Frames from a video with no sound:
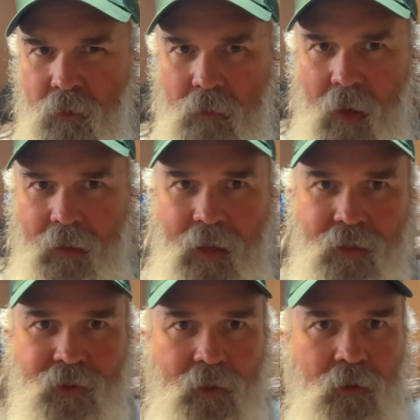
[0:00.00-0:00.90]
I
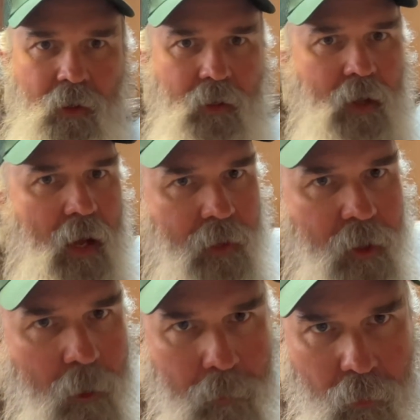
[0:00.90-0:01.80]
guess I could have got a
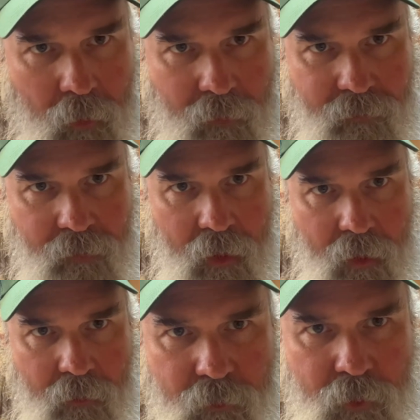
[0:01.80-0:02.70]
couple
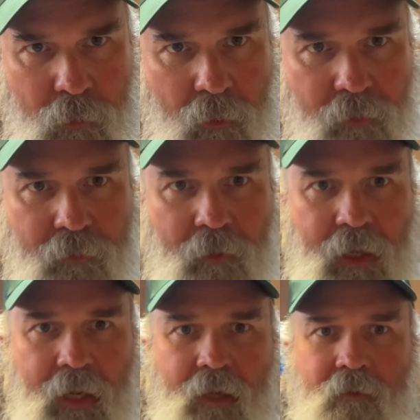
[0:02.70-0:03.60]
of 2 or
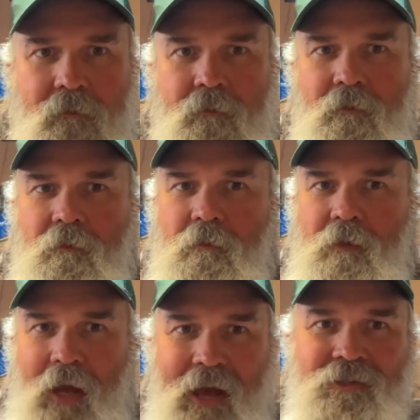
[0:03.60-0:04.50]
3
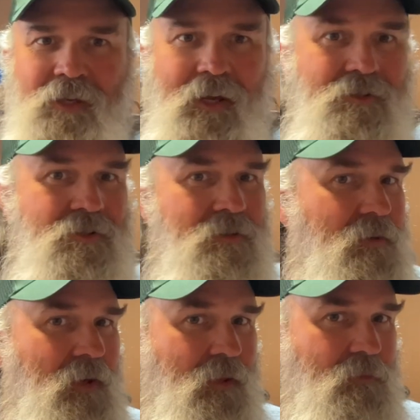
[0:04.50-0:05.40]
gaskets
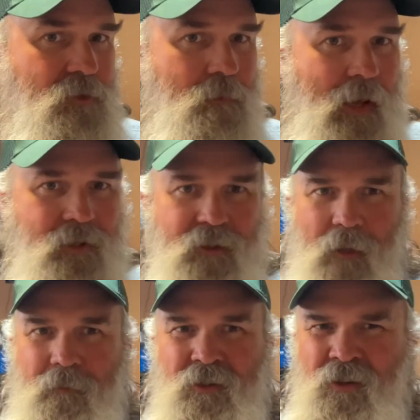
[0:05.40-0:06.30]
and spaced it
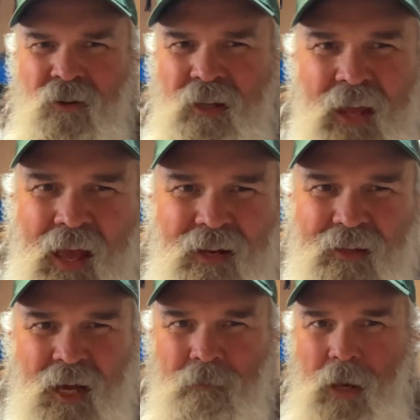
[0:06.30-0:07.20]
up, because it only had to
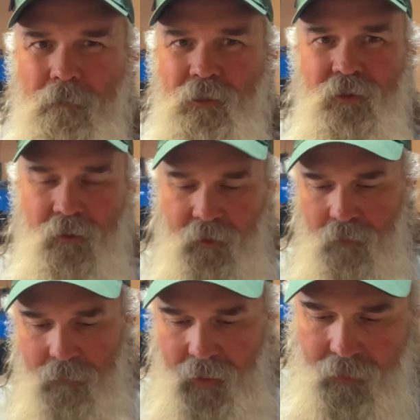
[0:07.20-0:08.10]
come up just a little
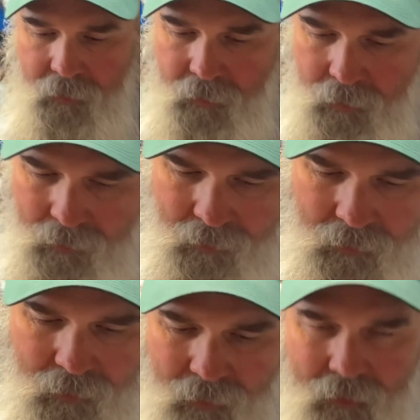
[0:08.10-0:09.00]
bit.
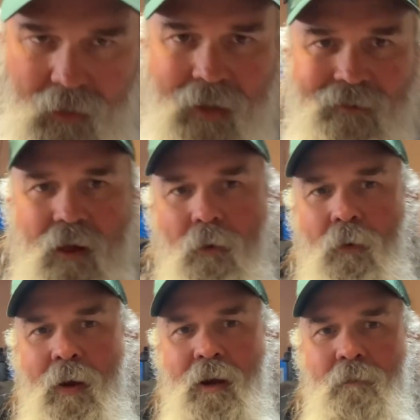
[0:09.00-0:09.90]
Then I thought,
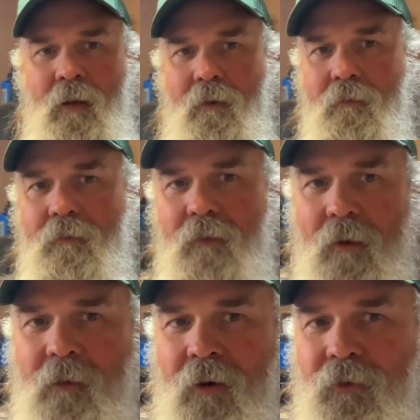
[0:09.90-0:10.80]
well, wait a minute.
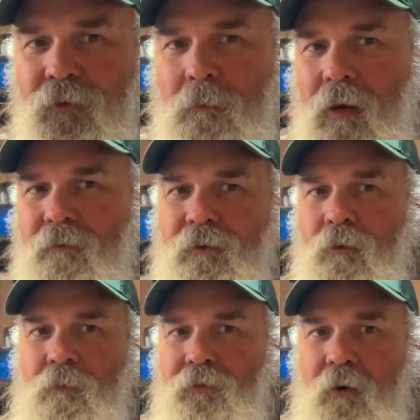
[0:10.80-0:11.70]
I'm here in
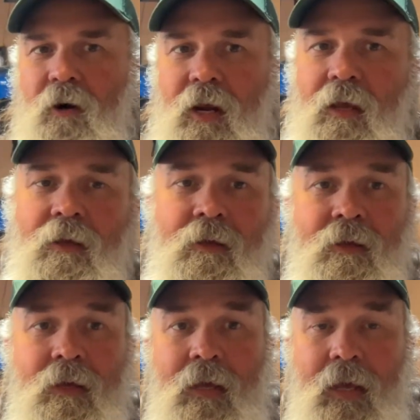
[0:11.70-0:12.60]
Springfield, Missouri,
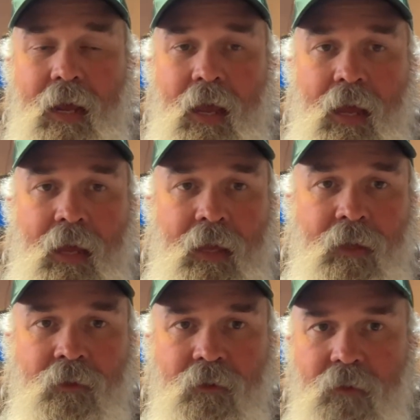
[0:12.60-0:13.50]

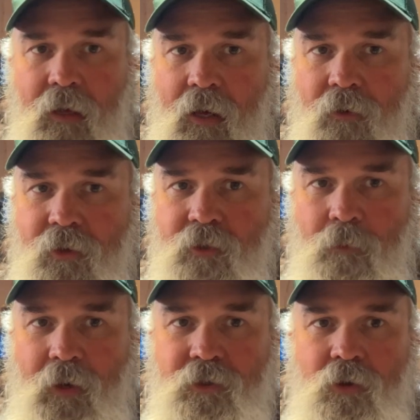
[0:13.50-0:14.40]
and there's a
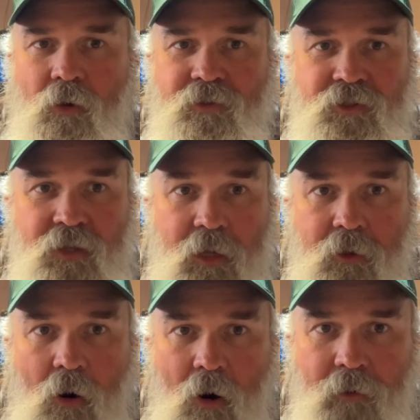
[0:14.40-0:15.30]
place called
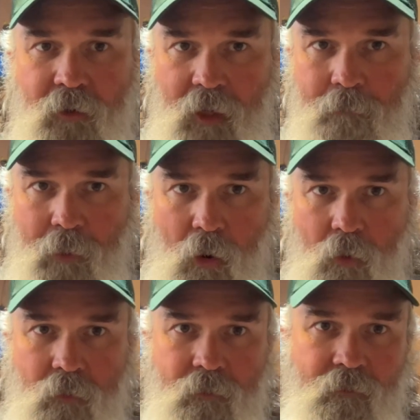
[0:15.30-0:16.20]
Z-Car
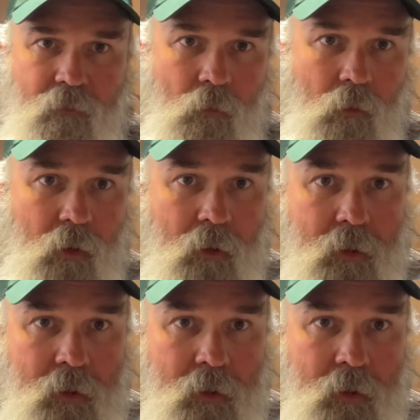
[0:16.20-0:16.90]
Depot for